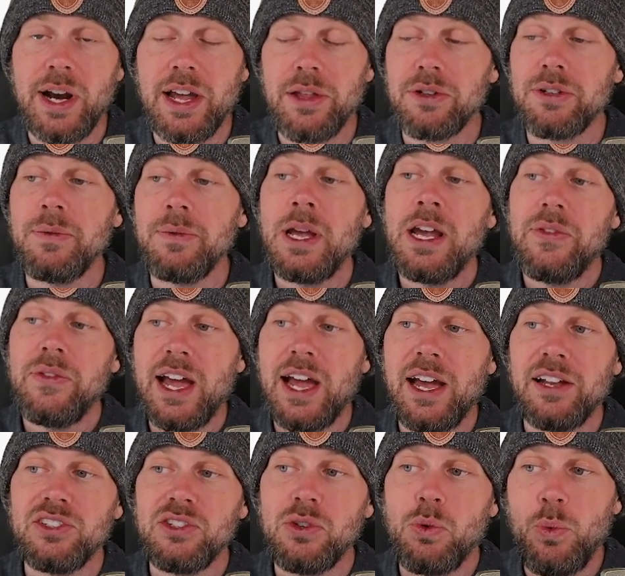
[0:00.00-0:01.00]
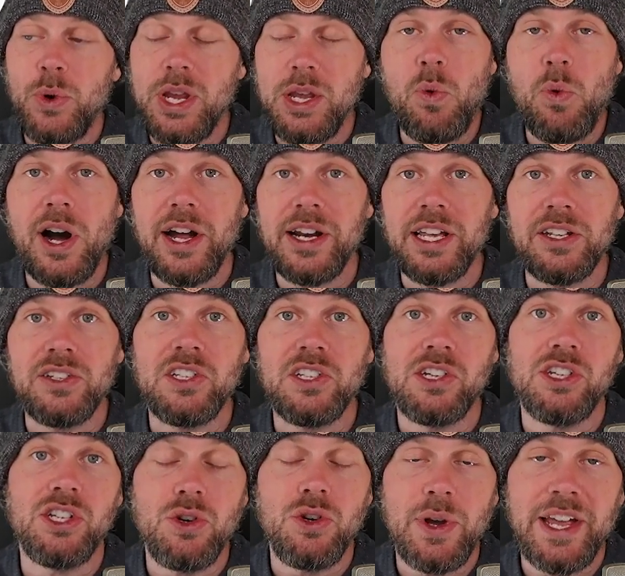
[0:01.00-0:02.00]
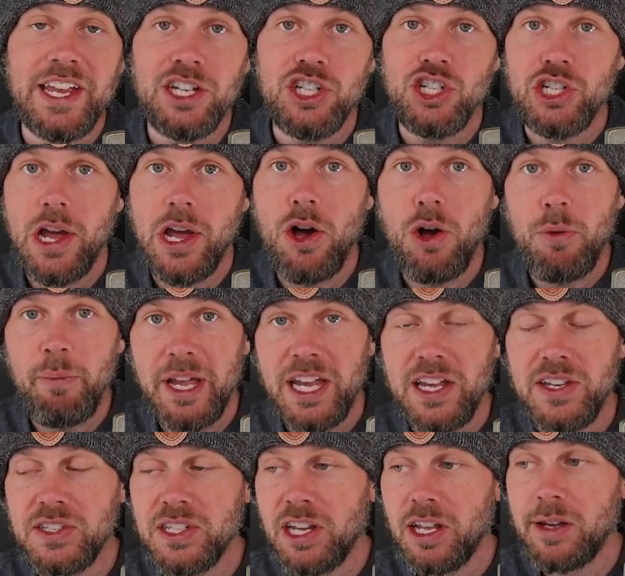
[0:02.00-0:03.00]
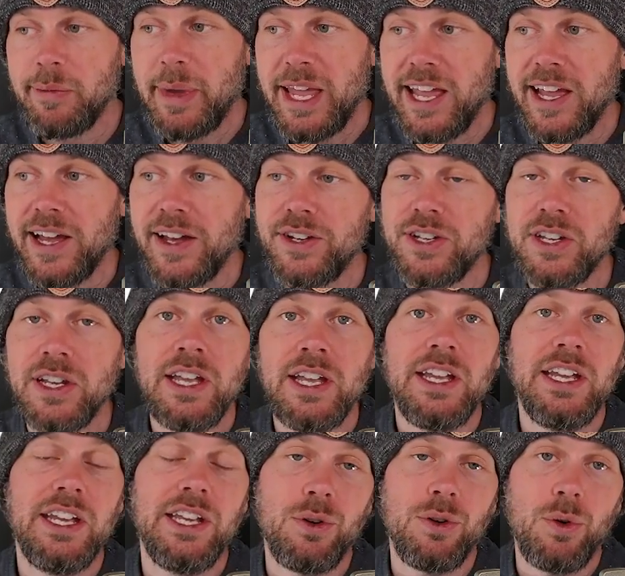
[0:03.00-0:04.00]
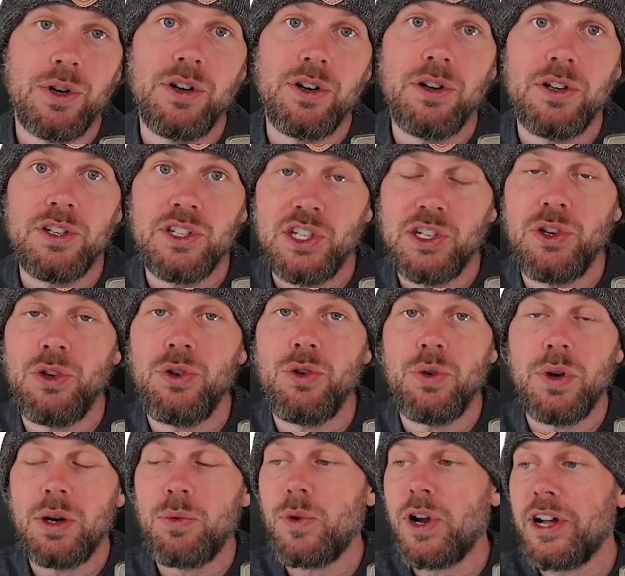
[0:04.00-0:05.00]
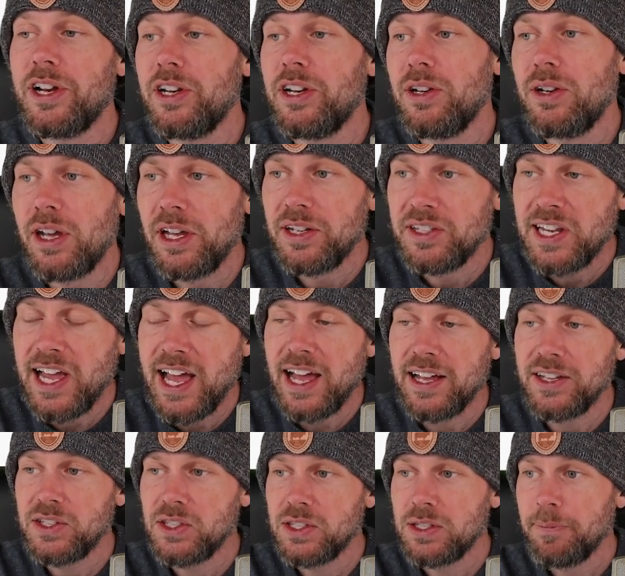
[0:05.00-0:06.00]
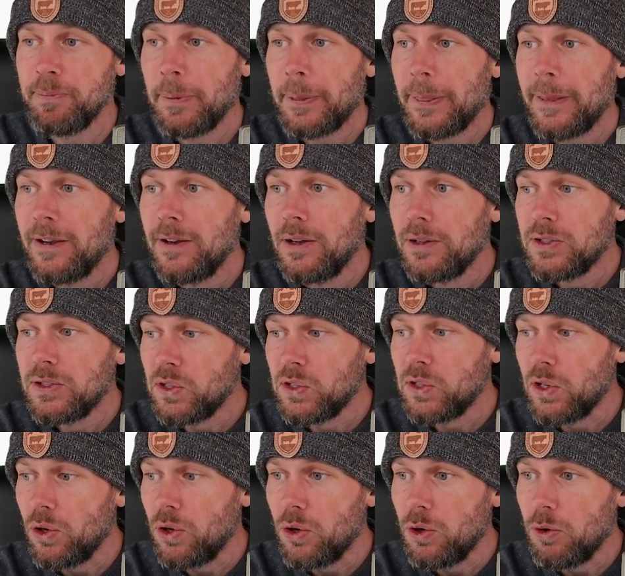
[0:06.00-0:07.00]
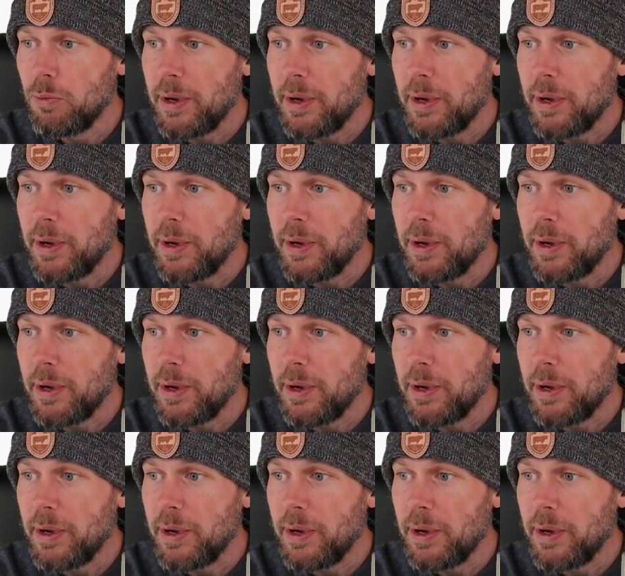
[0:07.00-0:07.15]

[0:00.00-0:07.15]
rather, that we want it to do a shell-based command in order to run a test. So